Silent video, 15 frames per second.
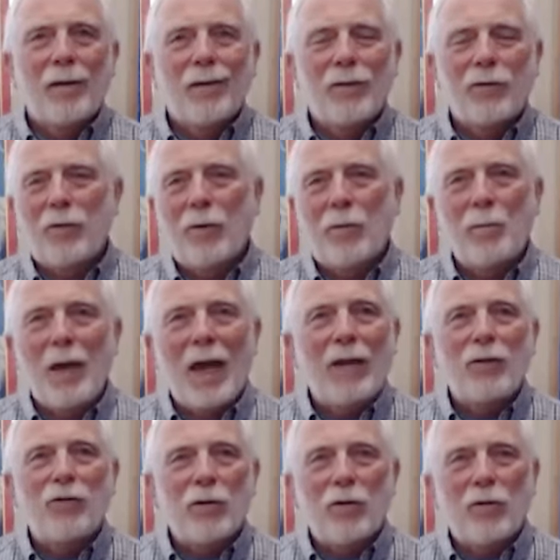some
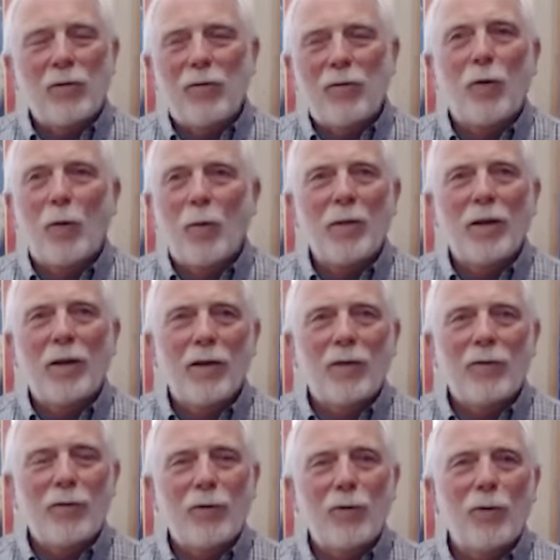magical formula
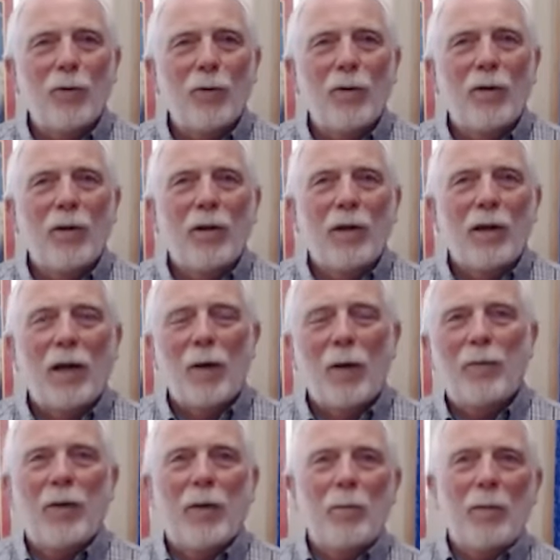to
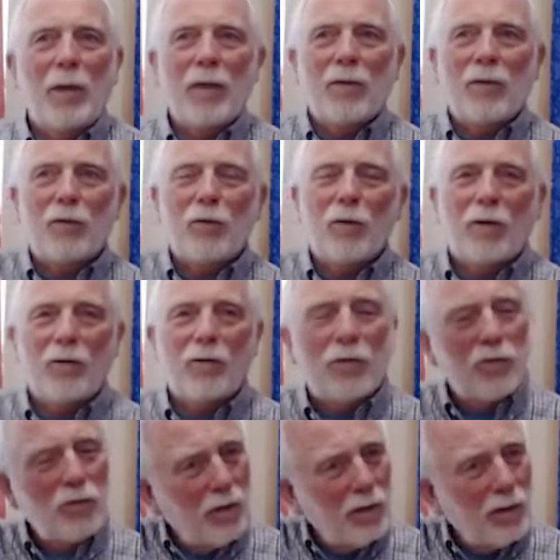help them make the
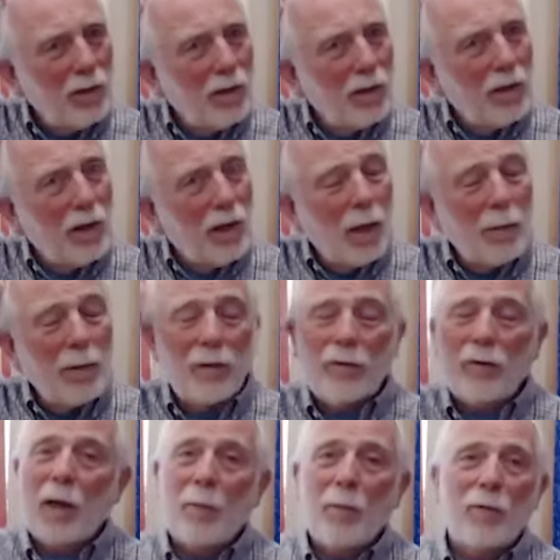transition. I mean, this
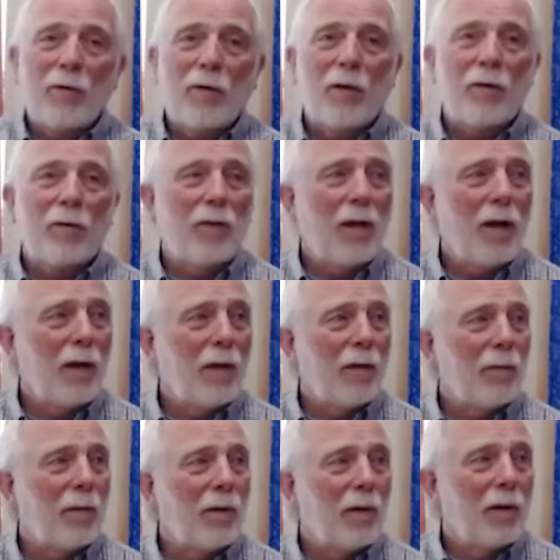happens all the
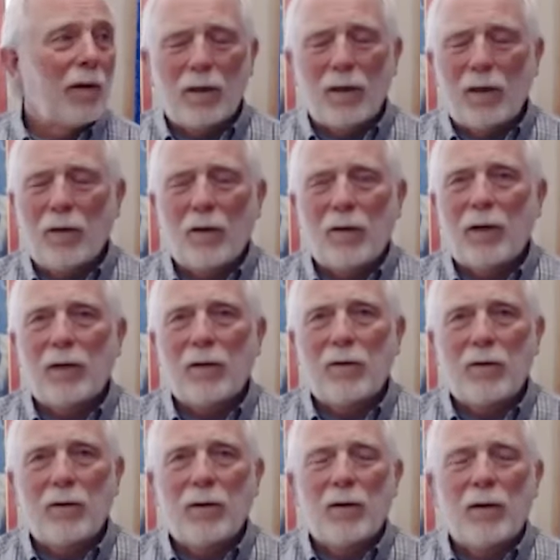time. You know, like
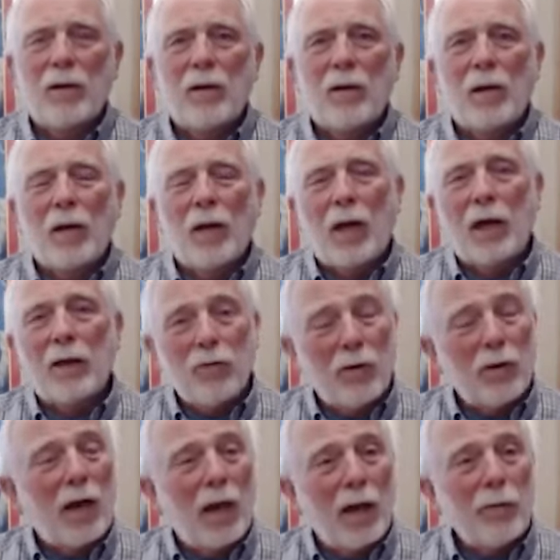I
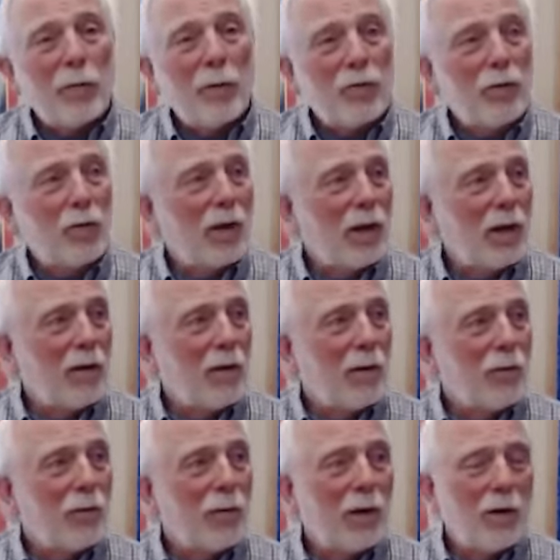took hospice training though,
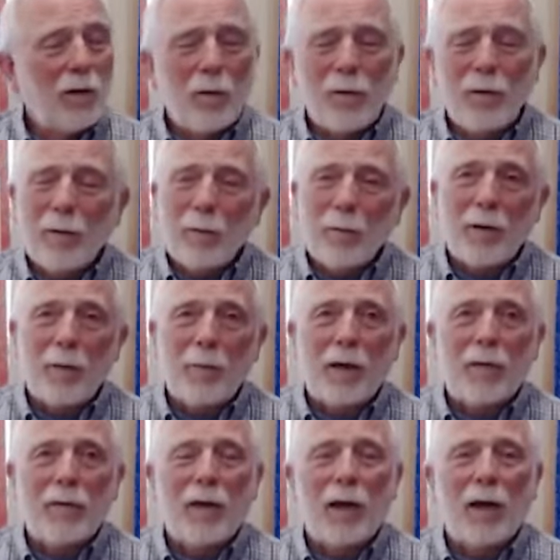so I know a little bit
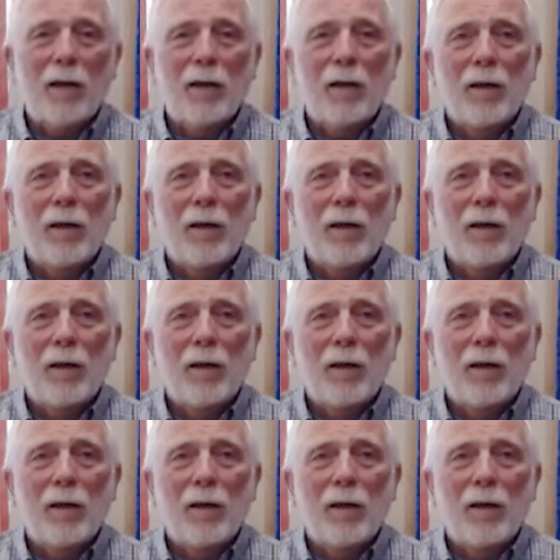about that.